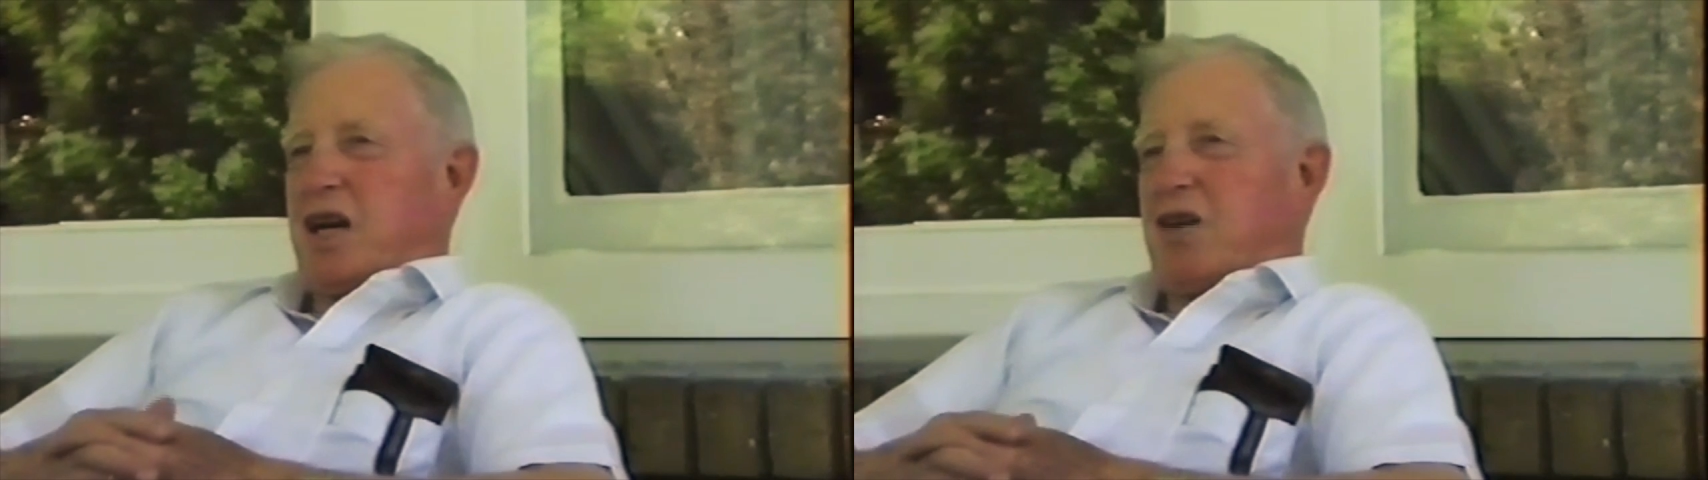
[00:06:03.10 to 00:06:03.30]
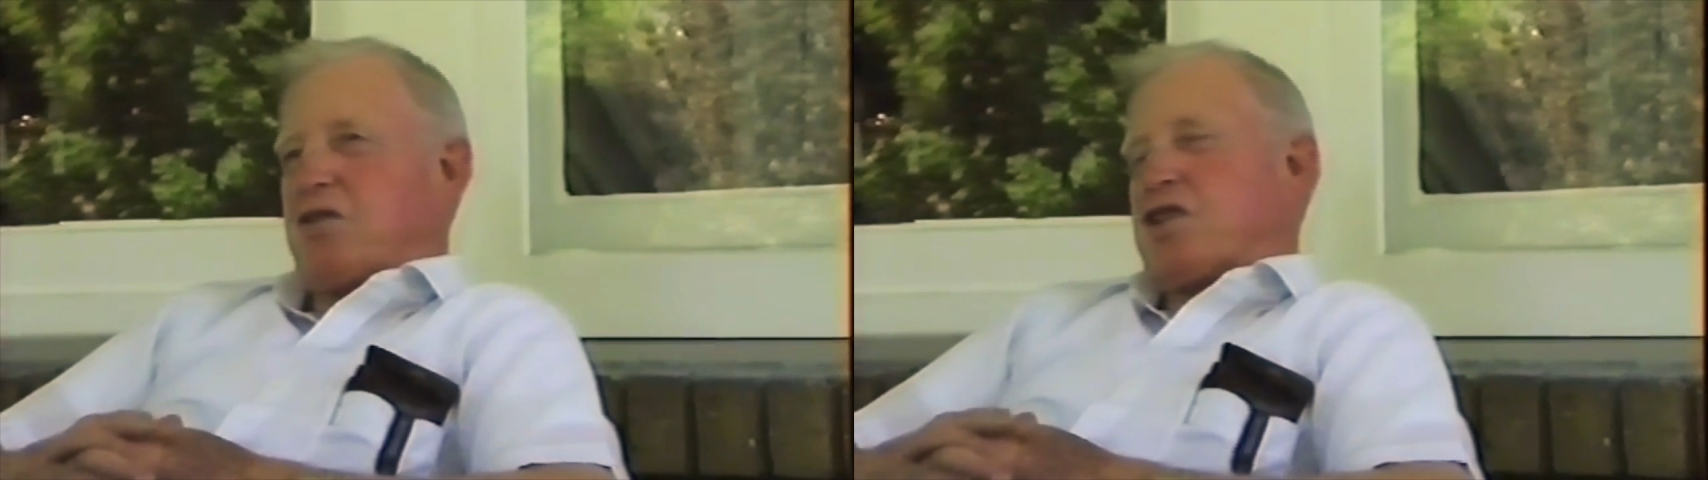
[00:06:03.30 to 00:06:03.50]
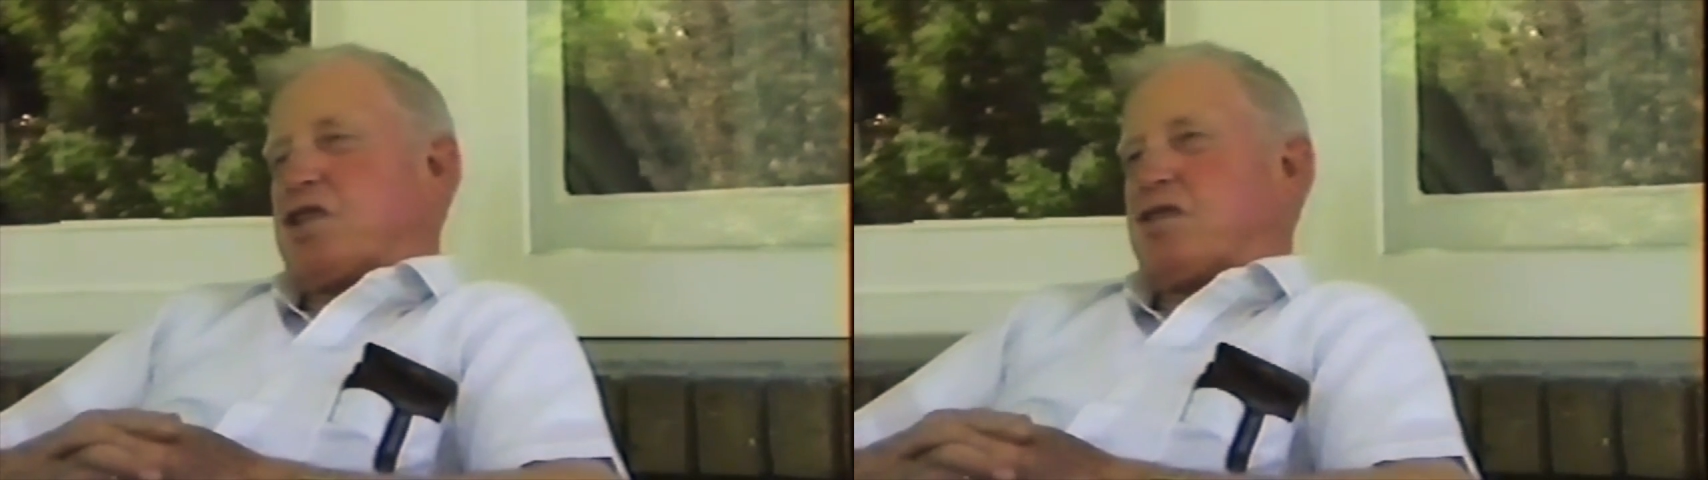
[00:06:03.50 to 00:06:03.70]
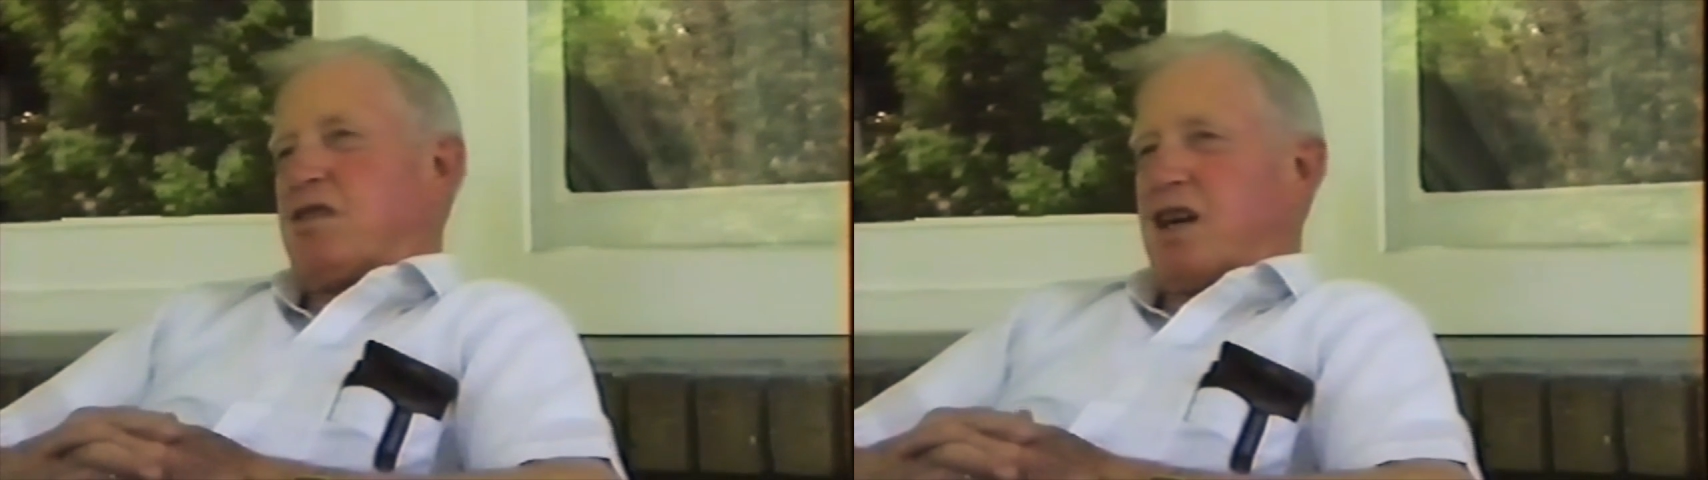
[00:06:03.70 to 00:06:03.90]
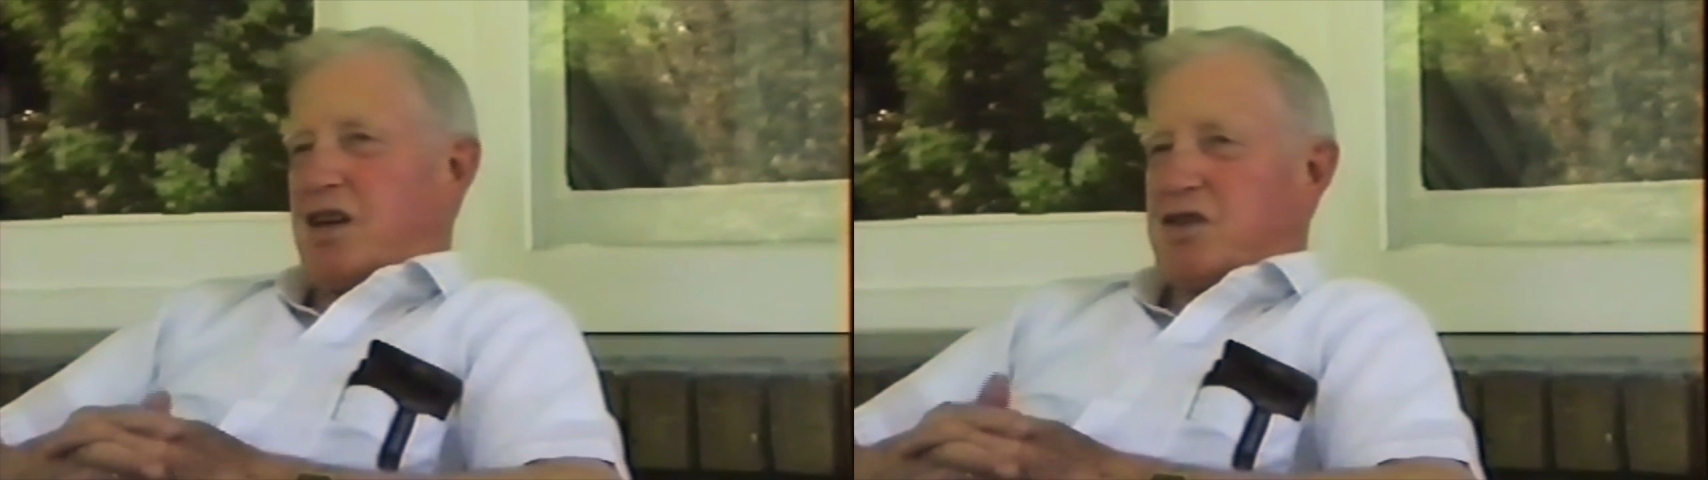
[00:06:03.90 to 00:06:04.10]
I
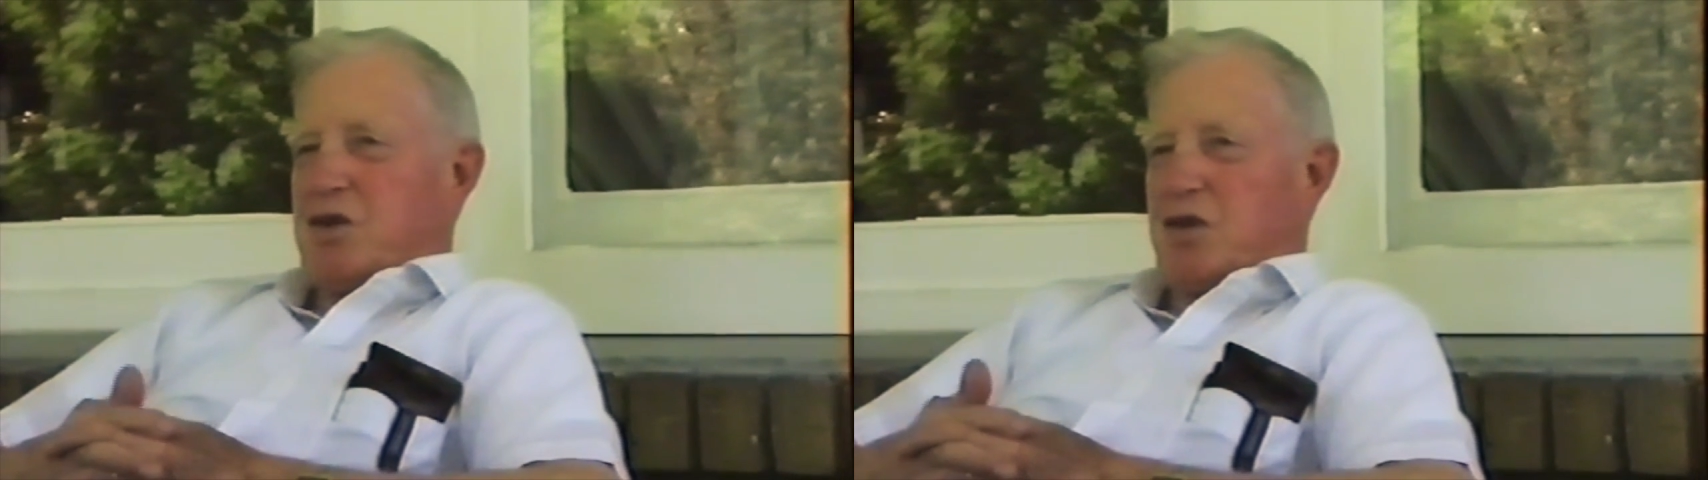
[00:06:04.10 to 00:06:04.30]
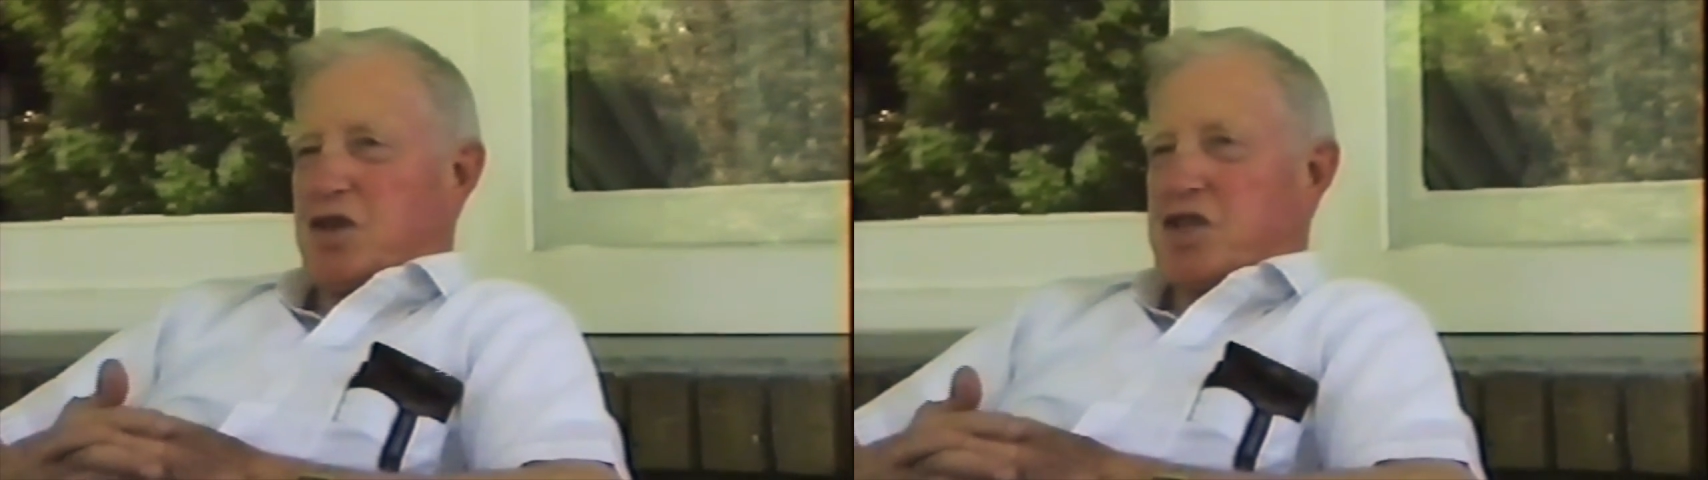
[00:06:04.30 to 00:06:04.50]
was going to